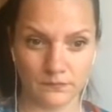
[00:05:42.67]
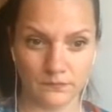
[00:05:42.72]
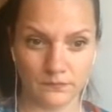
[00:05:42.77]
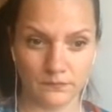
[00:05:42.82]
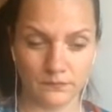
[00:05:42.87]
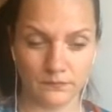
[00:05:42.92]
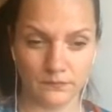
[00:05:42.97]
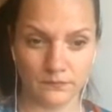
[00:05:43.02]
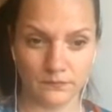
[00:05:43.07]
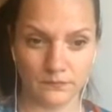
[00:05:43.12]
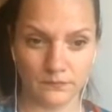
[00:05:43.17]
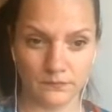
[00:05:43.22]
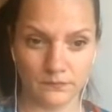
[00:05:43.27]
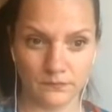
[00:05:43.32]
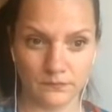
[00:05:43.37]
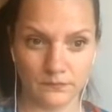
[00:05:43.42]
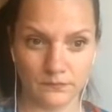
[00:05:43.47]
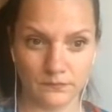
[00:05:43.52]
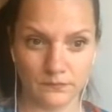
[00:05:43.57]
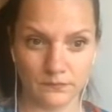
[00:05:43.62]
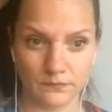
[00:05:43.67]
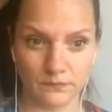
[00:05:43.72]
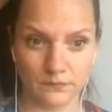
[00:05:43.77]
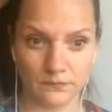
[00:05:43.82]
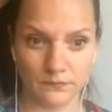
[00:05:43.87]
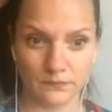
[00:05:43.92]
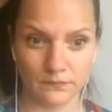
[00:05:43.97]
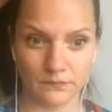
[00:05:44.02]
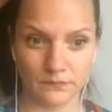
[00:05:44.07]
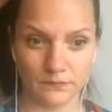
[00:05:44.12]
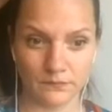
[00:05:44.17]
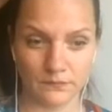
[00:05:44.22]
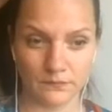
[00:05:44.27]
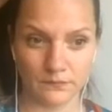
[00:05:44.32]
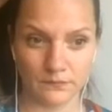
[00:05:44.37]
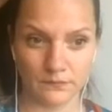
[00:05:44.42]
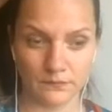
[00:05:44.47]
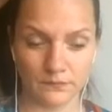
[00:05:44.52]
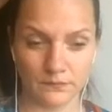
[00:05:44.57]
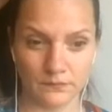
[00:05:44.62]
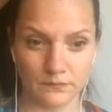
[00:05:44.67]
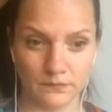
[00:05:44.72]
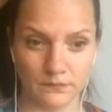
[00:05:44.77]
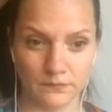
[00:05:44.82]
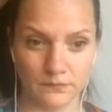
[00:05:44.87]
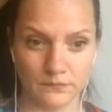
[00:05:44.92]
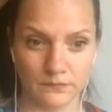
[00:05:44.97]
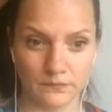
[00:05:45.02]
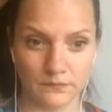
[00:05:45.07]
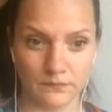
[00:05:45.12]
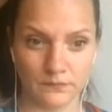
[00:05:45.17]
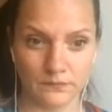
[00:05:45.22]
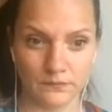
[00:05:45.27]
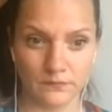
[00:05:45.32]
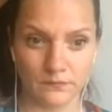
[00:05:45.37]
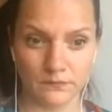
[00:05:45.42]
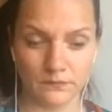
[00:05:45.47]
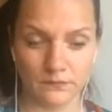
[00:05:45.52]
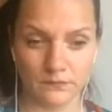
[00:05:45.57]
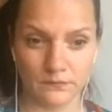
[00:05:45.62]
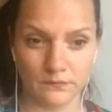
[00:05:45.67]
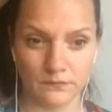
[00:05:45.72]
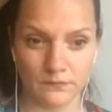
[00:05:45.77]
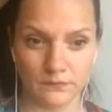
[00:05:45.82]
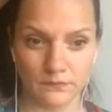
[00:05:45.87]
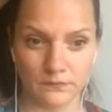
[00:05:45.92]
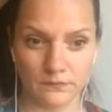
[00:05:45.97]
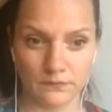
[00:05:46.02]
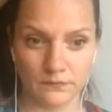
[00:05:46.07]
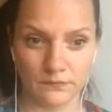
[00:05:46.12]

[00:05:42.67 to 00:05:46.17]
(silent)